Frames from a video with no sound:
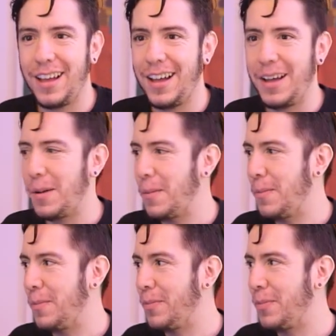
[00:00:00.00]

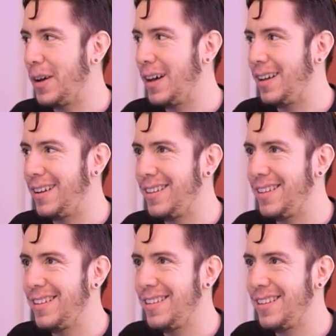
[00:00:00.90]
But
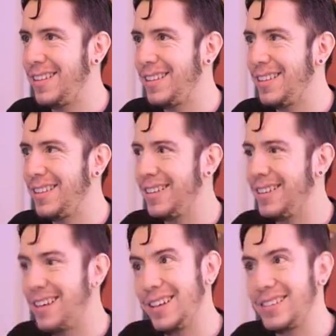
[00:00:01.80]

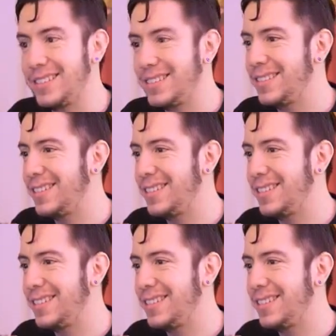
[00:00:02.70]
yes,